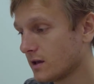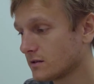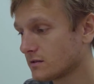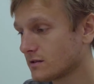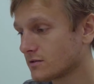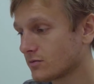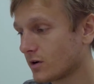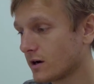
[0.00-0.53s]

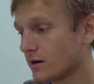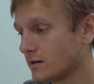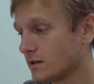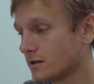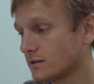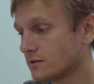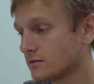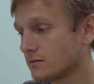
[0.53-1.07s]
this Y
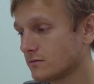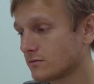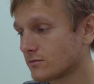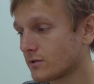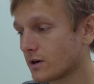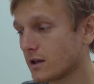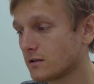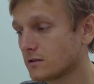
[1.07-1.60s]
is
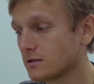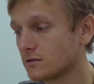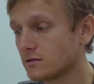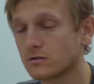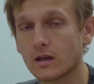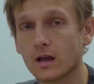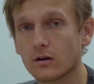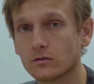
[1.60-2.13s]
related
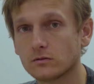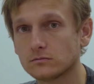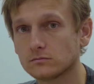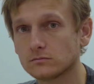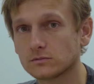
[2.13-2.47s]
to yellow.